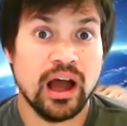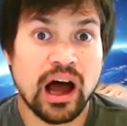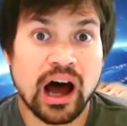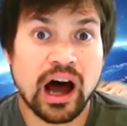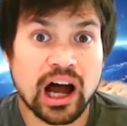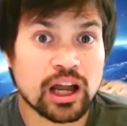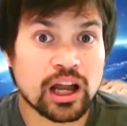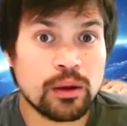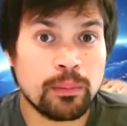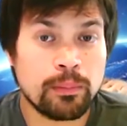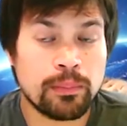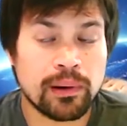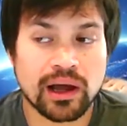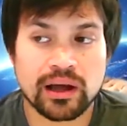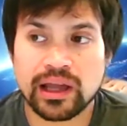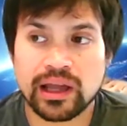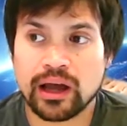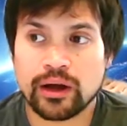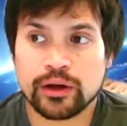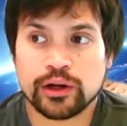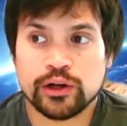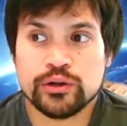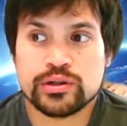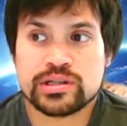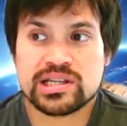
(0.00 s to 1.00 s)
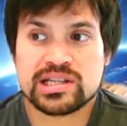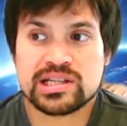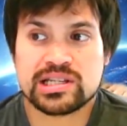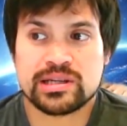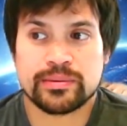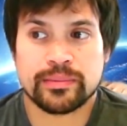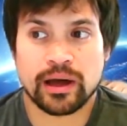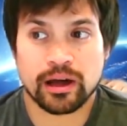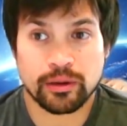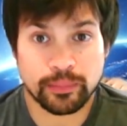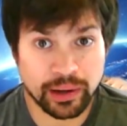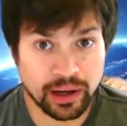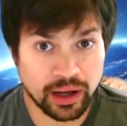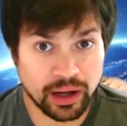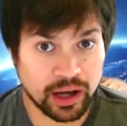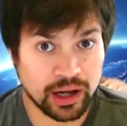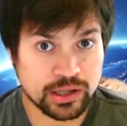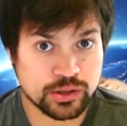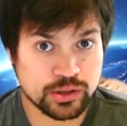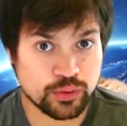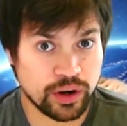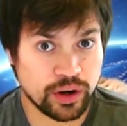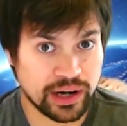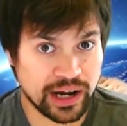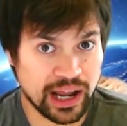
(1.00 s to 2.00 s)
I could pluck out a new system out of my
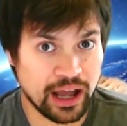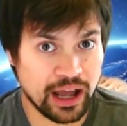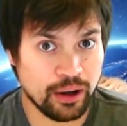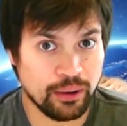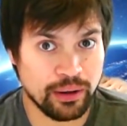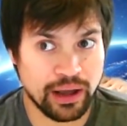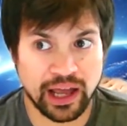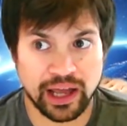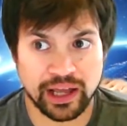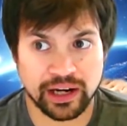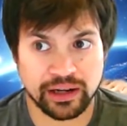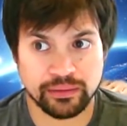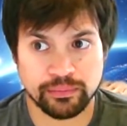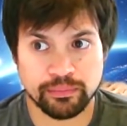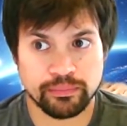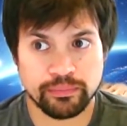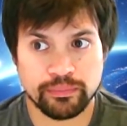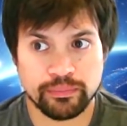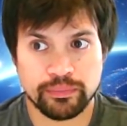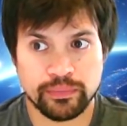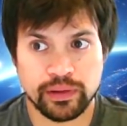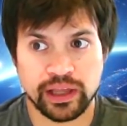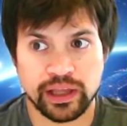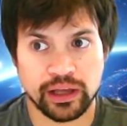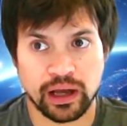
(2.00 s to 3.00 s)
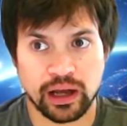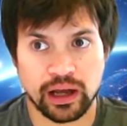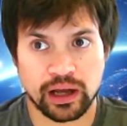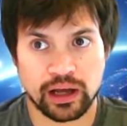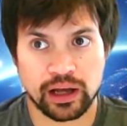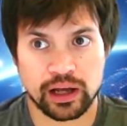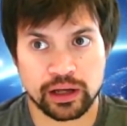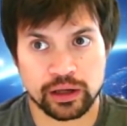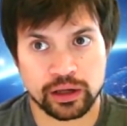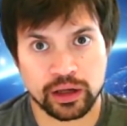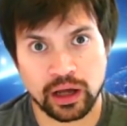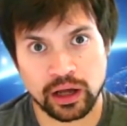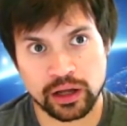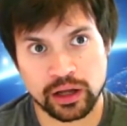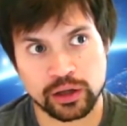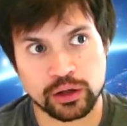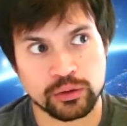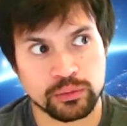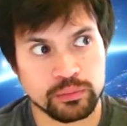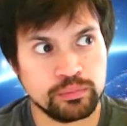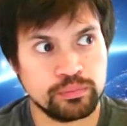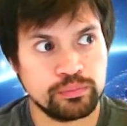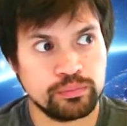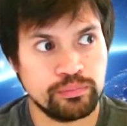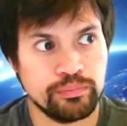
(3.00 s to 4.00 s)
ass right now, and I, I
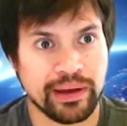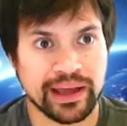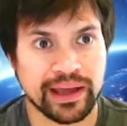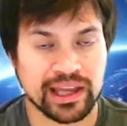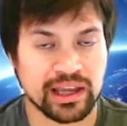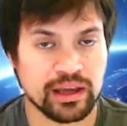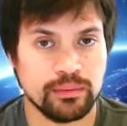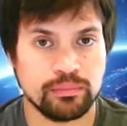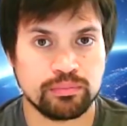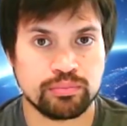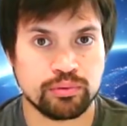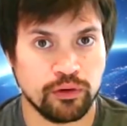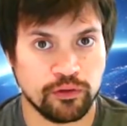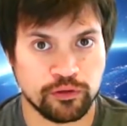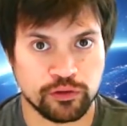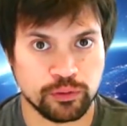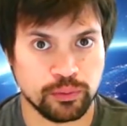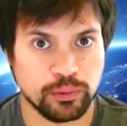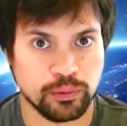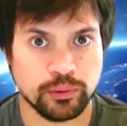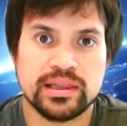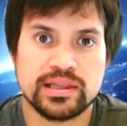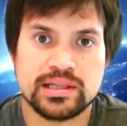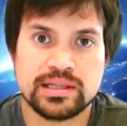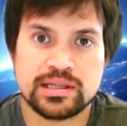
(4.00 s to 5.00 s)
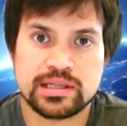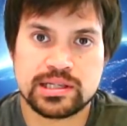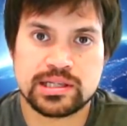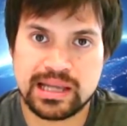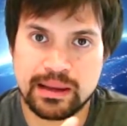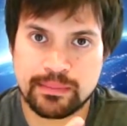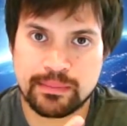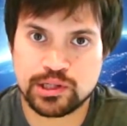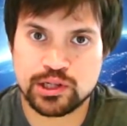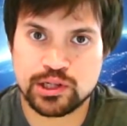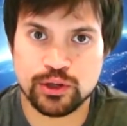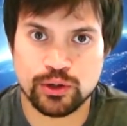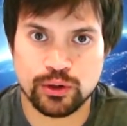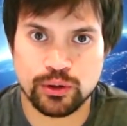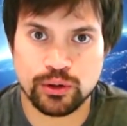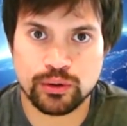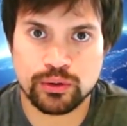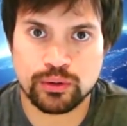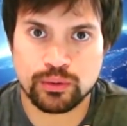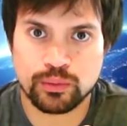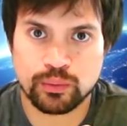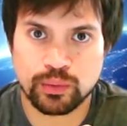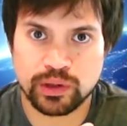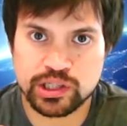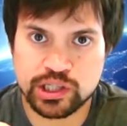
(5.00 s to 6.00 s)
could make it profitable. Step
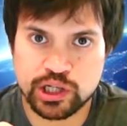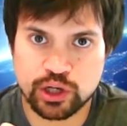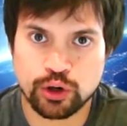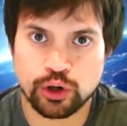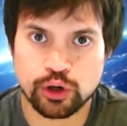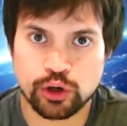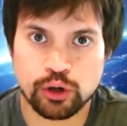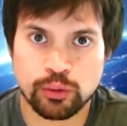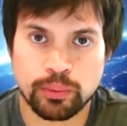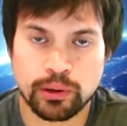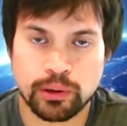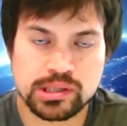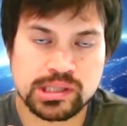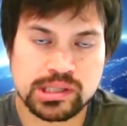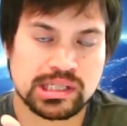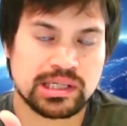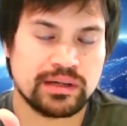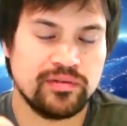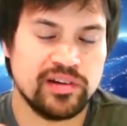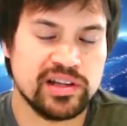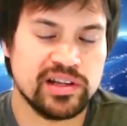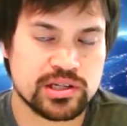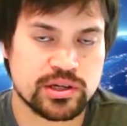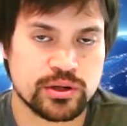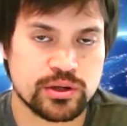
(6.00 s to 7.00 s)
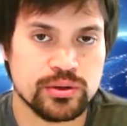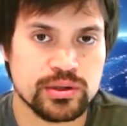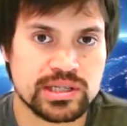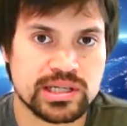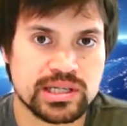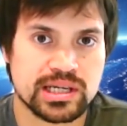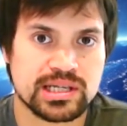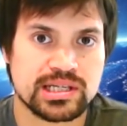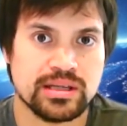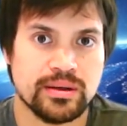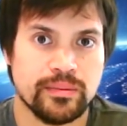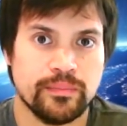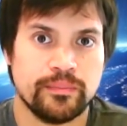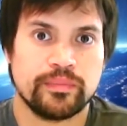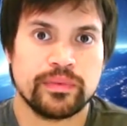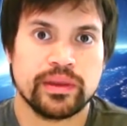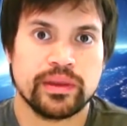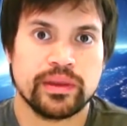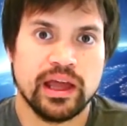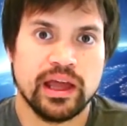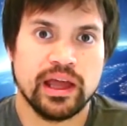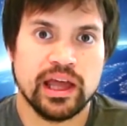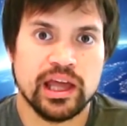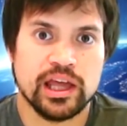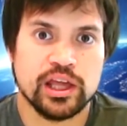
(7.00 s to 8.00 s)
two: once you've got your positively skewed system,
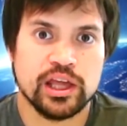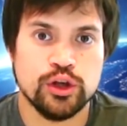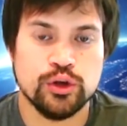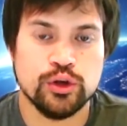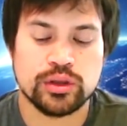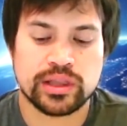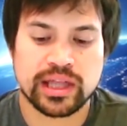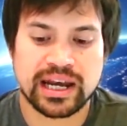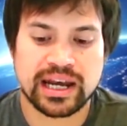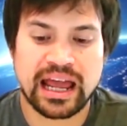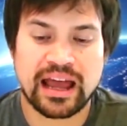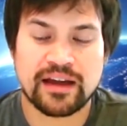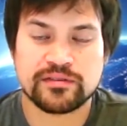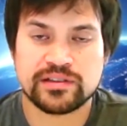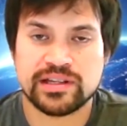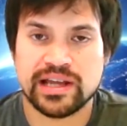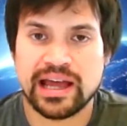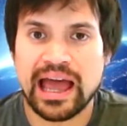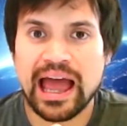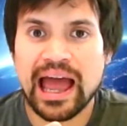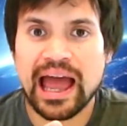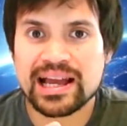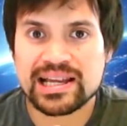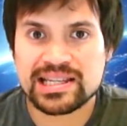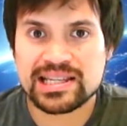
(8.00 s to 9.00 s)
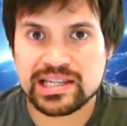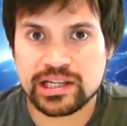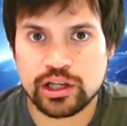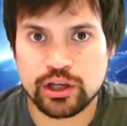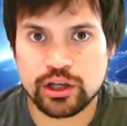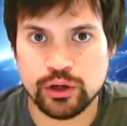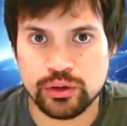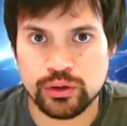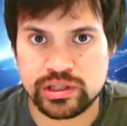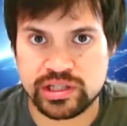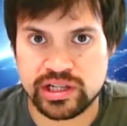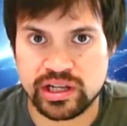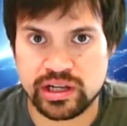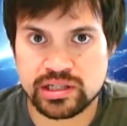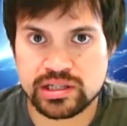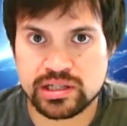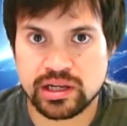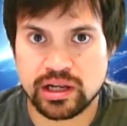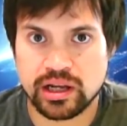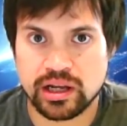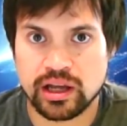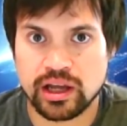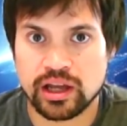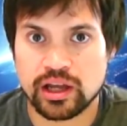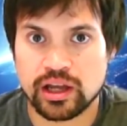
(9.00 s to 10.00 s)
you then have to execute it
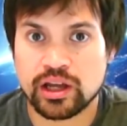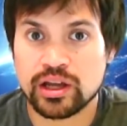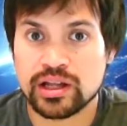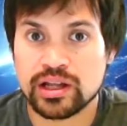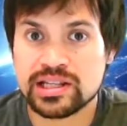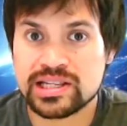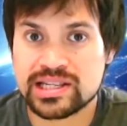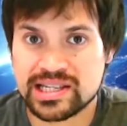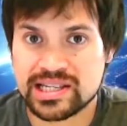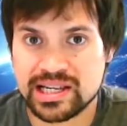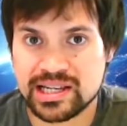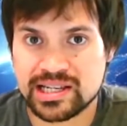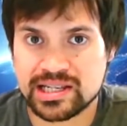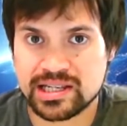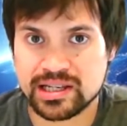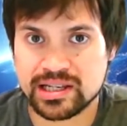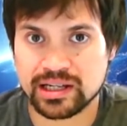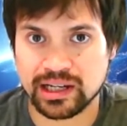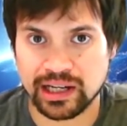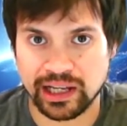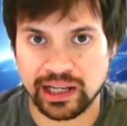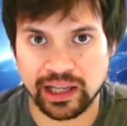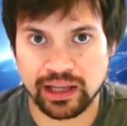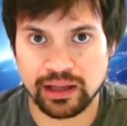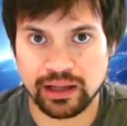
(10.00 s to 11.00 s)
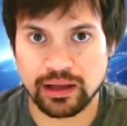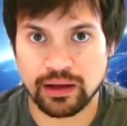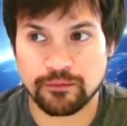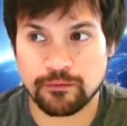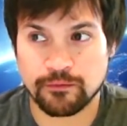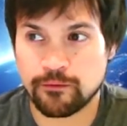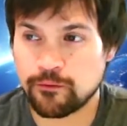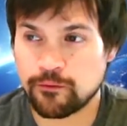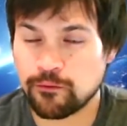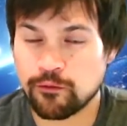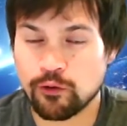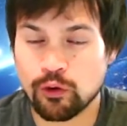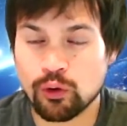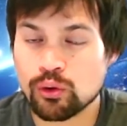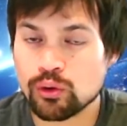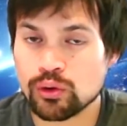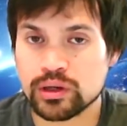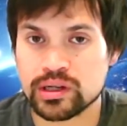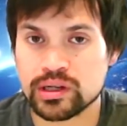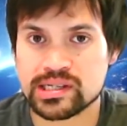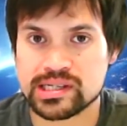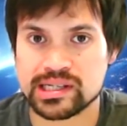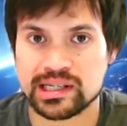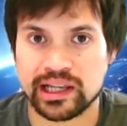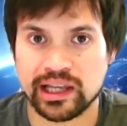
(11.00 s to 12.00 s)
consistently and
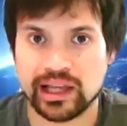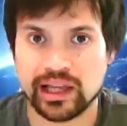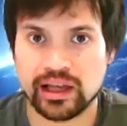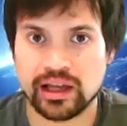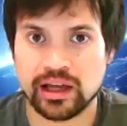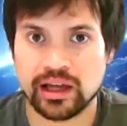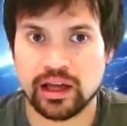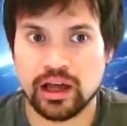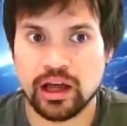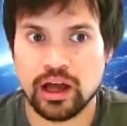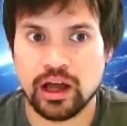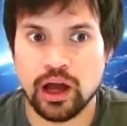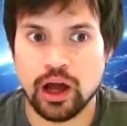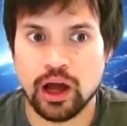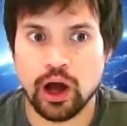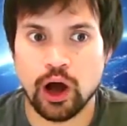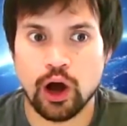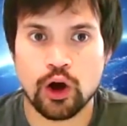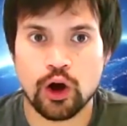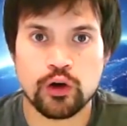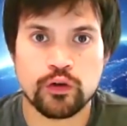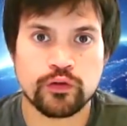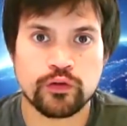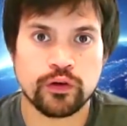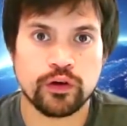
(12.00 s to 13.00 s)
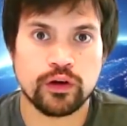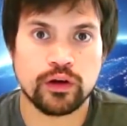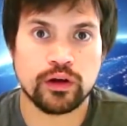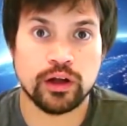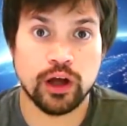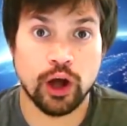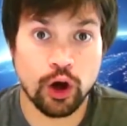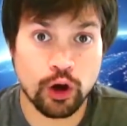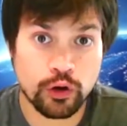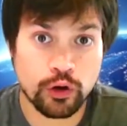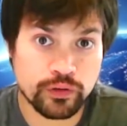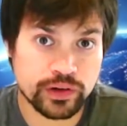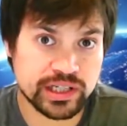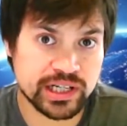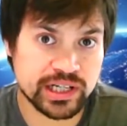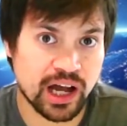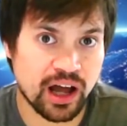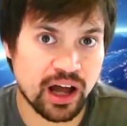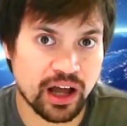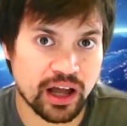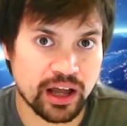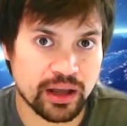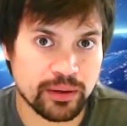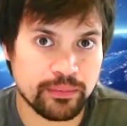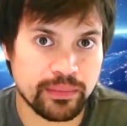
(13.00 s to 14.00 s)
flawlessly over over
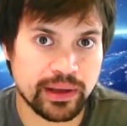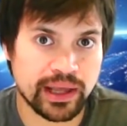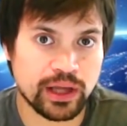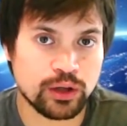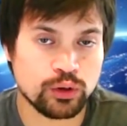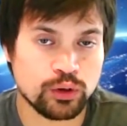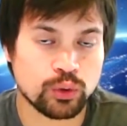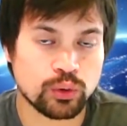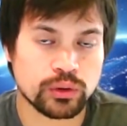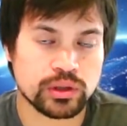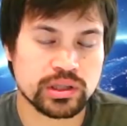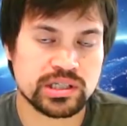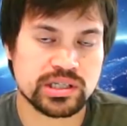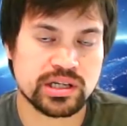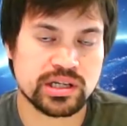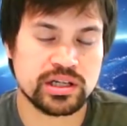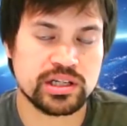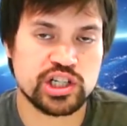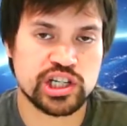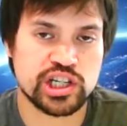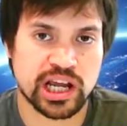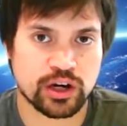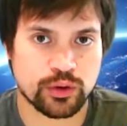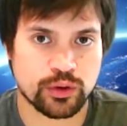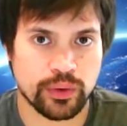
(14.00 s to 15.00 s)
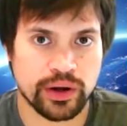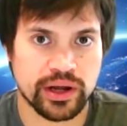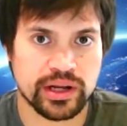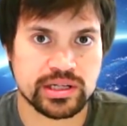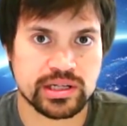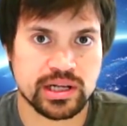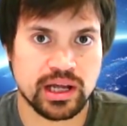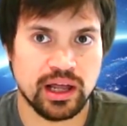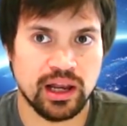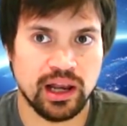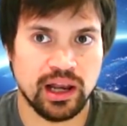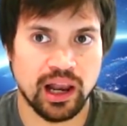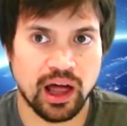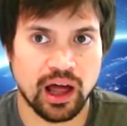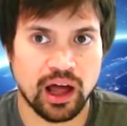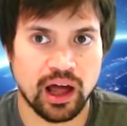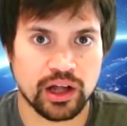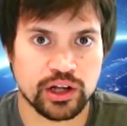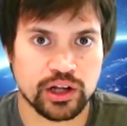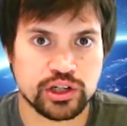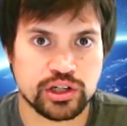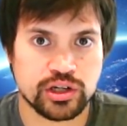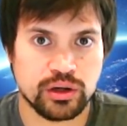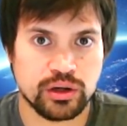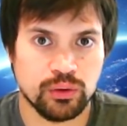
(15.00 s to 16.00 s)
time in order to generate a
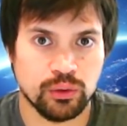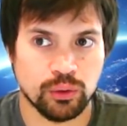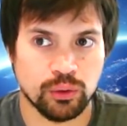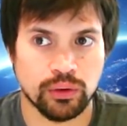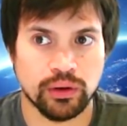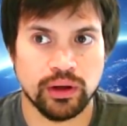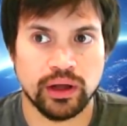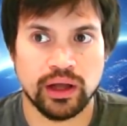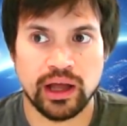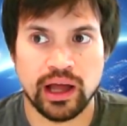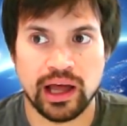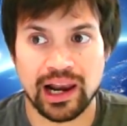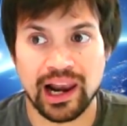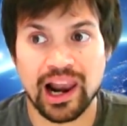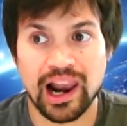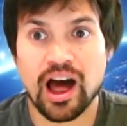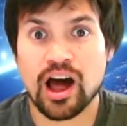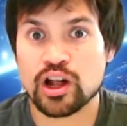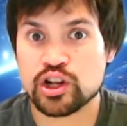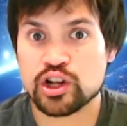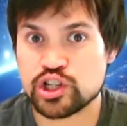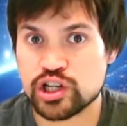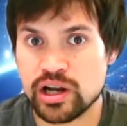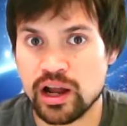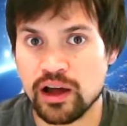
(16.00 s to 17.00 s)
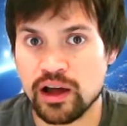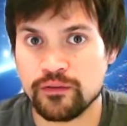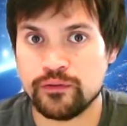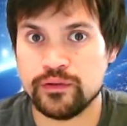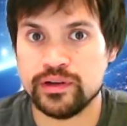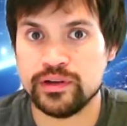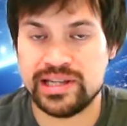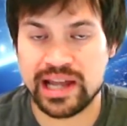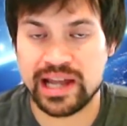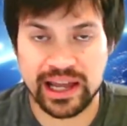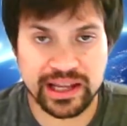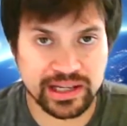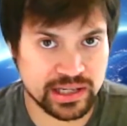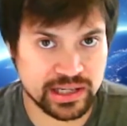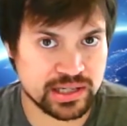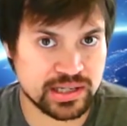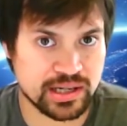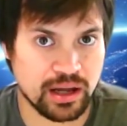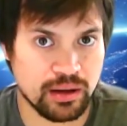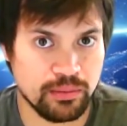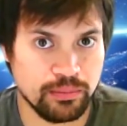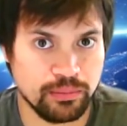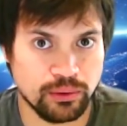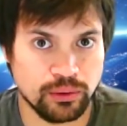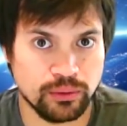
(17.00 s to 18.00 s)
large or a large enough data
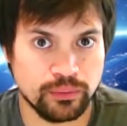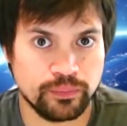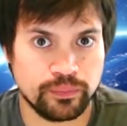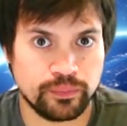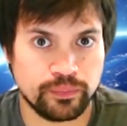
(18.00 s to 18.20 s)
sample